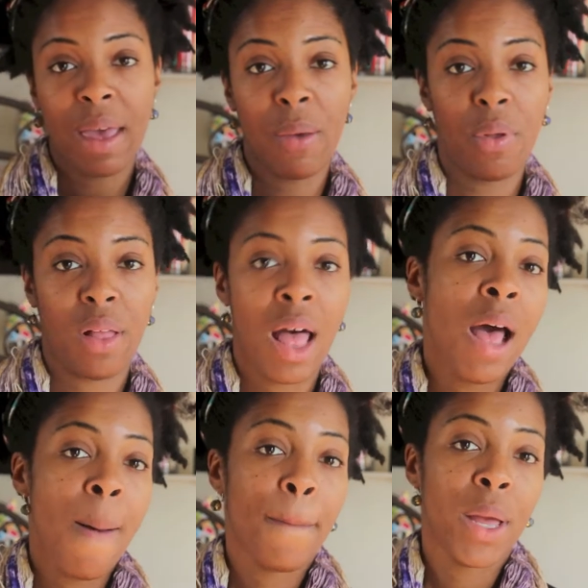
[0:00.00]
I will
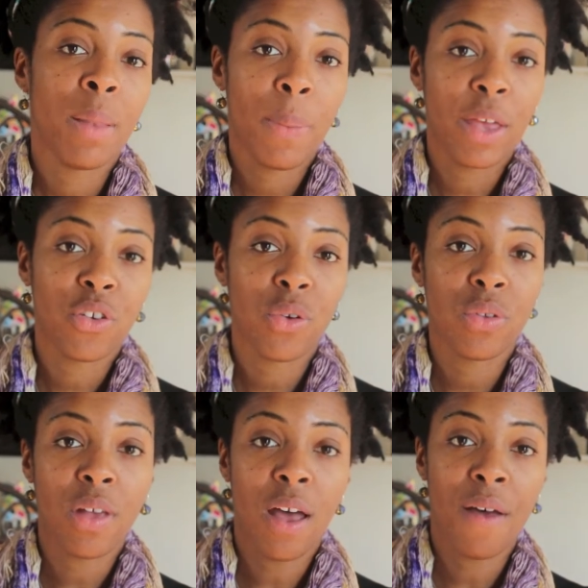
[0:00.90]
put
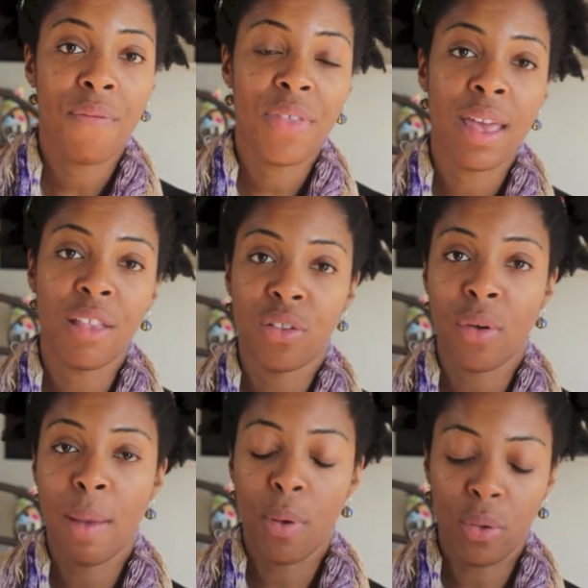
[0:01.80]
pictures of the
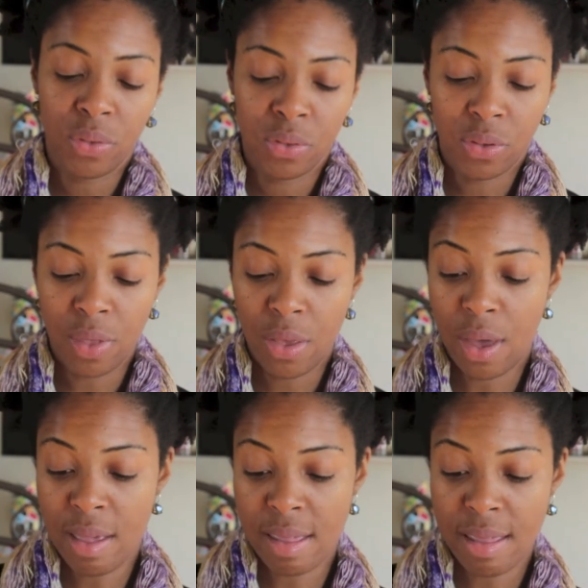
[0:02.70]
Instagram posts so that you
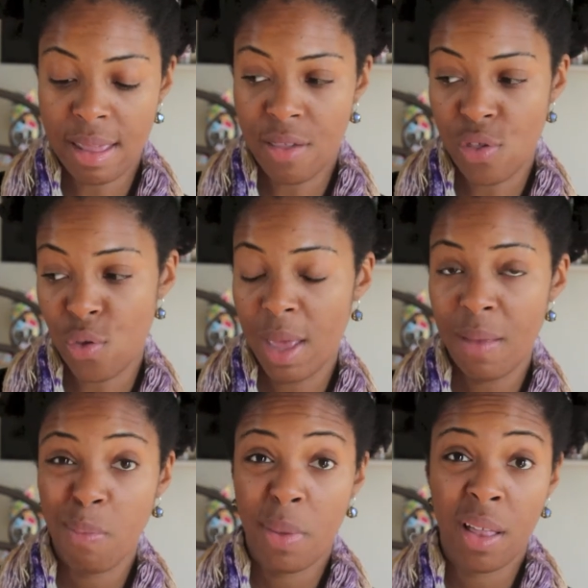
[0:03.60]
guys can see a zoom
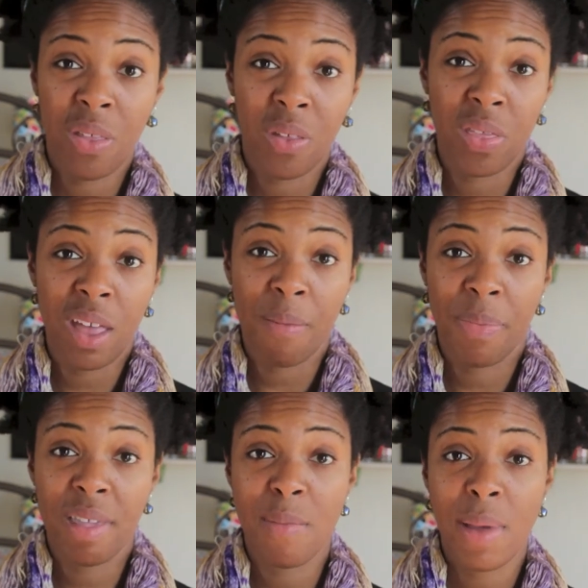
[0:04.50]
in, but other than that,
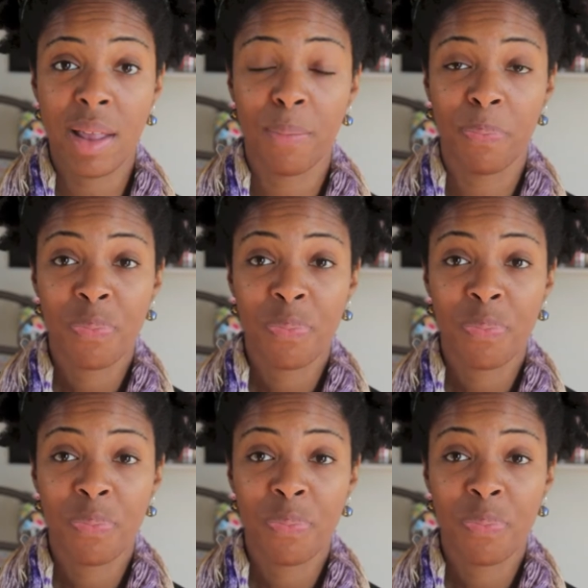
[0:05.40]
that's about it.